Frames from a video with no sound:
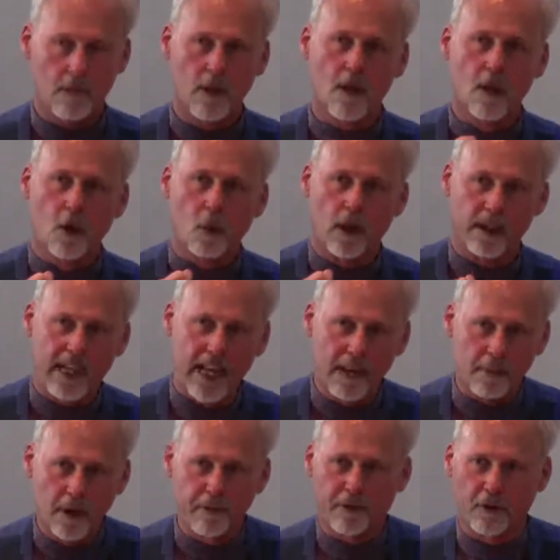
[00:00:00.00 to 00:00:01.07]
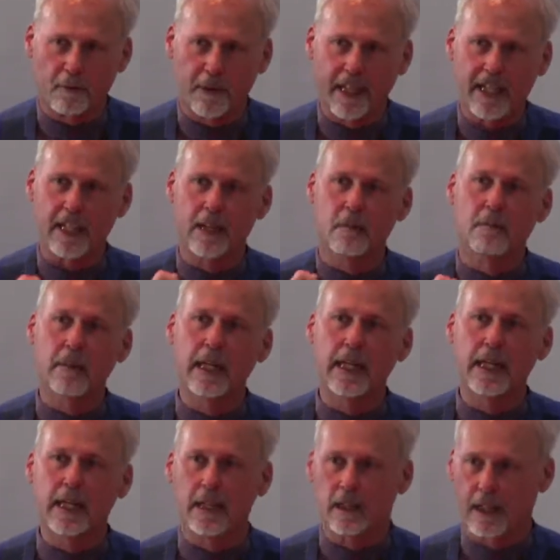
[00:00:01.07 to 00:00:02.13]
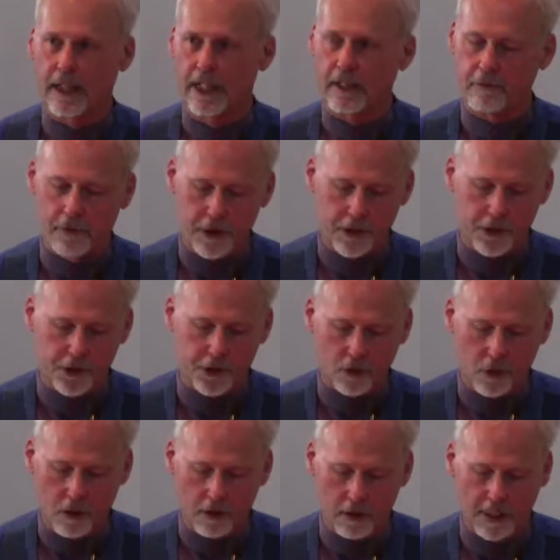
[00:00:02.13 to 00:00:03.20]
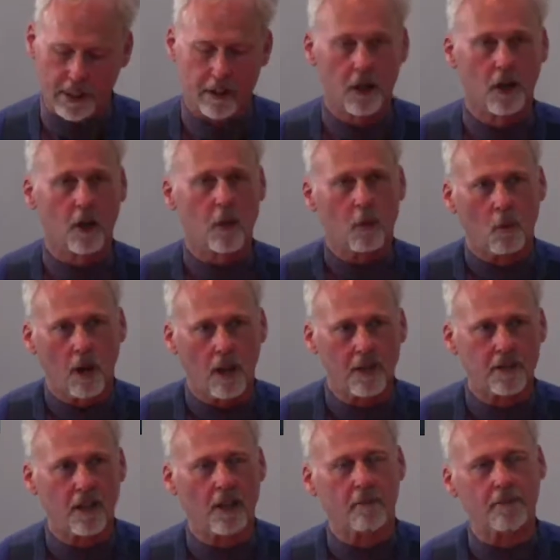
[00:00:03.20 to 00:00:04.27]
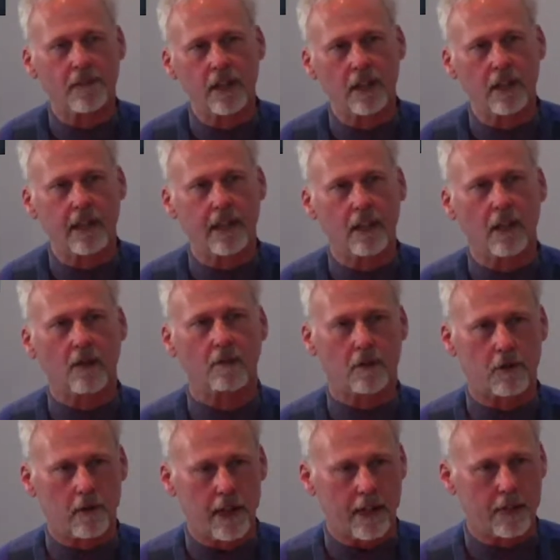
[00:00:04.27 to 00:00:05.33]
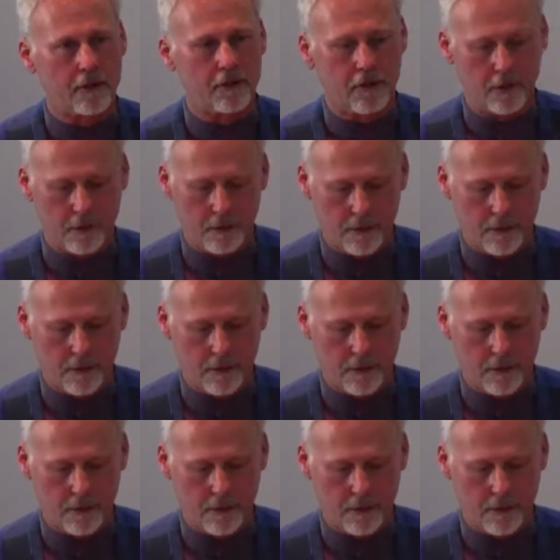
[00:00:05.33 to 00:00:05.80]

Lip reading: What came up for me immediately and very strongly was a feeling of gratitude,